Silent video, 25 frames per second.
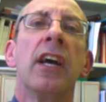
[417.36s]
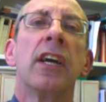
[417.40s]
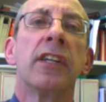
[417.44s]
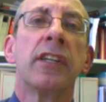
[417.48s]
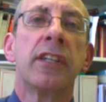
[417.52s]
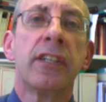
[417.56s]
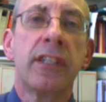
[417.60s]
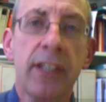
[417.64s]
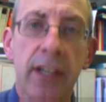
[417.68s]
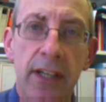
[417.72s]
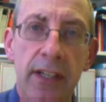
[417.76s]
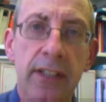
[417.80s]

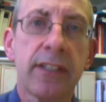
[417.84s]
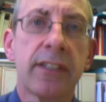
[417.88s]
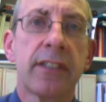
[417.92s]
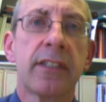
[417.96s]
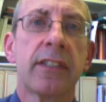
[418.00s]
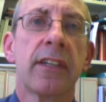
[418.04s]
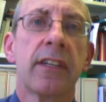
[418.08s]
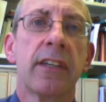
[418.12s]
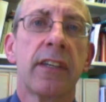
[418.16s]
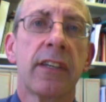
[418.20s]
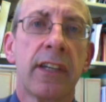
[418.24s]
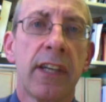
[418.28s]
does
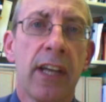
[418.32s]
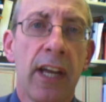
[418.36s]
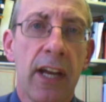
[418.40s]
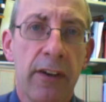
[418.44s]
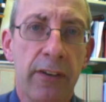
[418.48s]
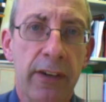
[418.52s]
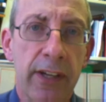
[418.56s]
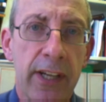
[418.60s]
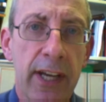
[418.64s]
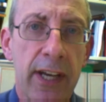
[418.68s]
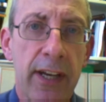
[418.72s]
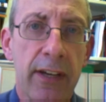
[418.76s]

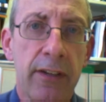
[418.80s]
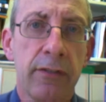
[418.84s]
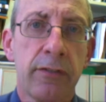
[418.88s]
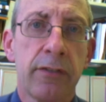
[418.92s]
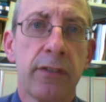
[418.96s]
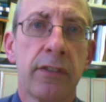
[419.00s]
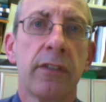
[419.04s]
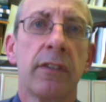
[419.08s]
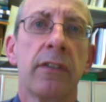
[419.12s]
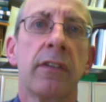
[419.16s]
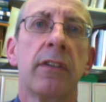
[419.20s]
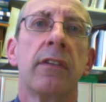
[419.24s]
carry out
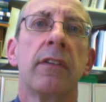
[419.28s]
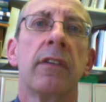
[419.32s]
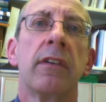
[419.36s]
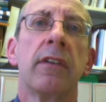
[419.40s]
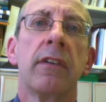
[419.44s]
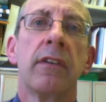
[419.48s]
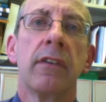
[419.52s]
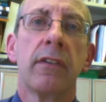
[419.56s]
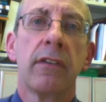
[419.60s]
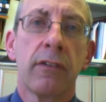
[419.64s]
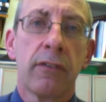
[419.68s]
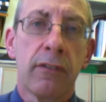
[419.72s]

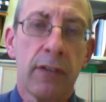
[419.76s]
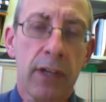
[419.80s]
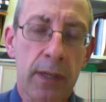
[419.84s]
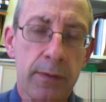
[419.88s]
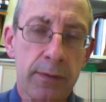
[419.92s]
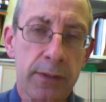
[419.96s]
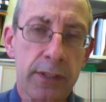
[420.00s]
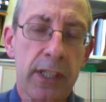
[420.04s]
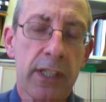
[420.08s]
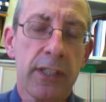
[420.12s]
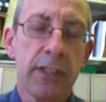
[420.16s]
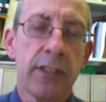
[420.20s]
crimes
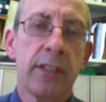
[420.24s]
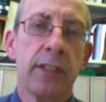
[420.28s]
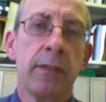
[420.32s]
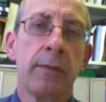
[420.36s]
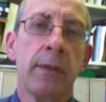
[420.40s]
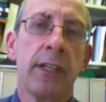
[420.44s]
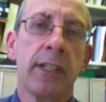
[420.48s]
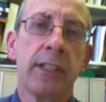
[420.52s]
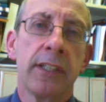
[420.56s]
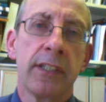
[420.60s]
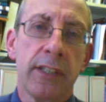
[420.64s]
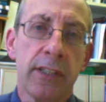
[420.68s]
against
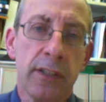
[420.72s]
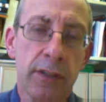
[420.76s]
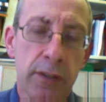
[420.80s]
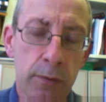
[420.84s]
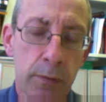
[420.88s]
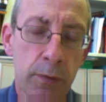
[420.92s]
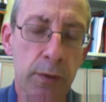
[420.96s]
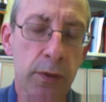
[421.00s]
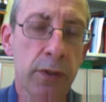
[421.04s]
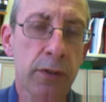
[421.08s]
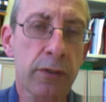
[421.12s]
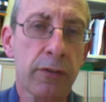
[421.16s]
humanity or
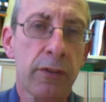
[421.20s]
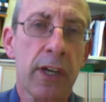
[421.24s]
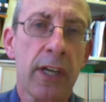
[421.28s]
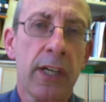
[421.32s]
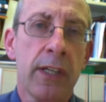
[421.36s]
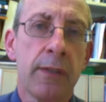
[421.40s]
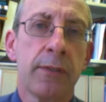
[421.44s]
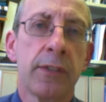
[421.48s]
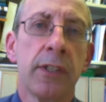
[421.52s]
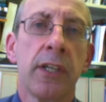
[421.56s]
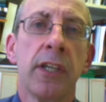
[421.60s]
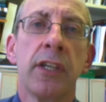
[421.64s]
war
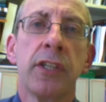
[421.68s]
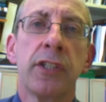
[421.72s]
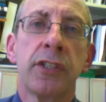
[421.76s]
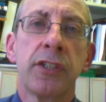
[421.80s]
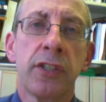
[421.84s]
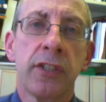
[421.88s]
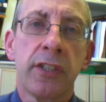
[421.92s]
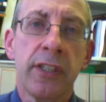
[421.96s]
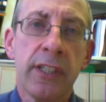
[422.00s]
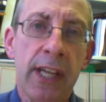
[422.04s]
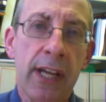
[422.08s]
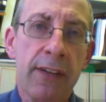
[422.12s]
crimes,
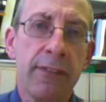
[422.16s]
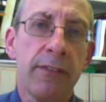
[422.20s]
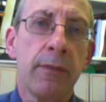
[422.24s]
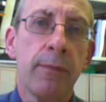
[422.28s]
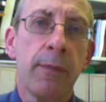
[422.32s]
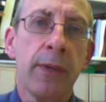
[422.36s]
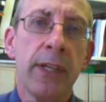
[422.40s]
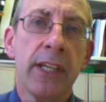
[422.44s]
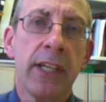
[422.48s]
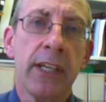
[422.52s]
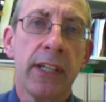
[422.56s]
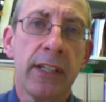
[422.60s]
should never
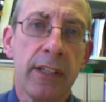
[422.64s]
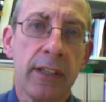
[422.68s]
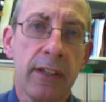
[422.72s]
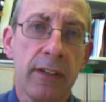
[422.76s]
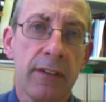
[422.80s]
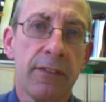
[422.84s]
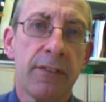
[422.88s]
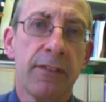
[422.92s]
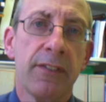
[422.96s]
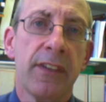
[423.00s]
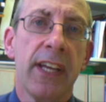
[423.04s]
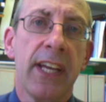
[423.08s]
be
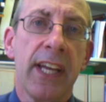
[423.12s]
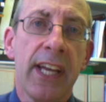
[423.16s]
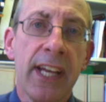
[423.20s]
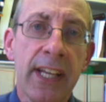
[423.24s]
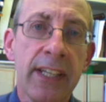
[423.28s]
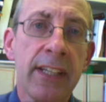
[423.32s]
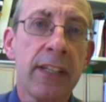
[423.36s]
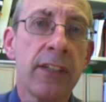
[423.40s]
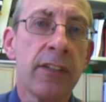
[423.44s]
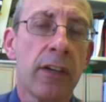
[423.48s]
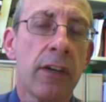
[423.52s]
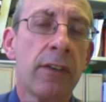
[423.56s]
enough in
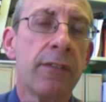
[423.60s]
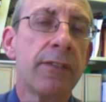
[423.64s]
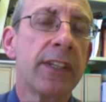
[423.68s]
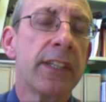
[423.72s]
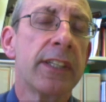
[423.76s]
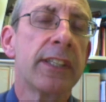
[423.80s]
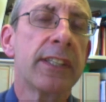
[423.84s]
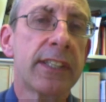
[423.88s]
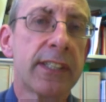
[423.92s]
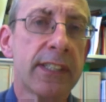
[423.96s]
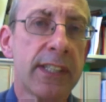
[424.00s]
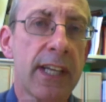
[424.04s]
and of
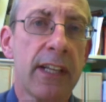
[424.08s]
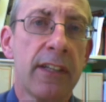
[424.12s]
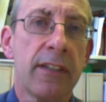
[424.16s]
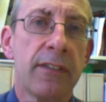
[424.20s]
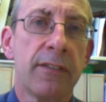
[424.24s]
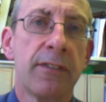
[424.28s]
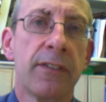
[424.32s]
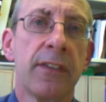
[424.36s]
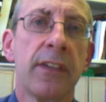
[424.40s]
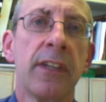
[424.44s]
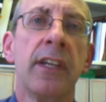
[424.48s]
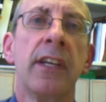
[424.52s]

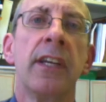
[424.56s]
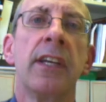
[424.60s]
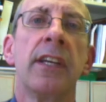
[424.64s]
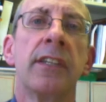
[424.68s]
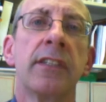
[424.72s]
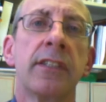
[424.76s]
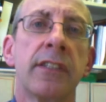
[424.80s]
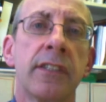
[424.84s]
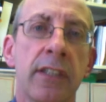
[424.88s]
itself to